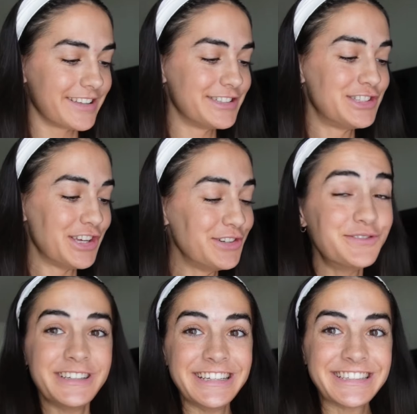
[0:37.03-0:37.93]
2
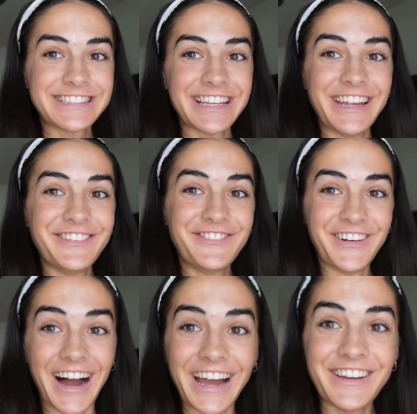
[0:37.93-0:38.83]
weeks and
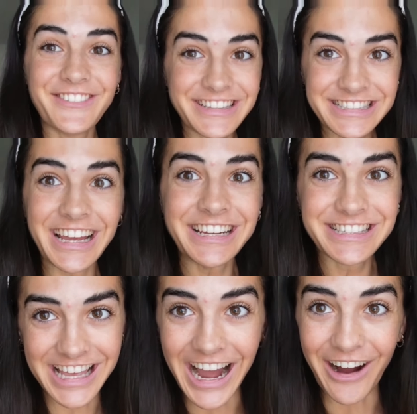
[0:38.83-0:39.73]
5
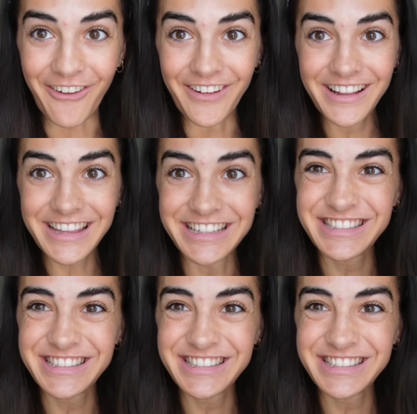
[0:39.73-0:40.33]
days out. That's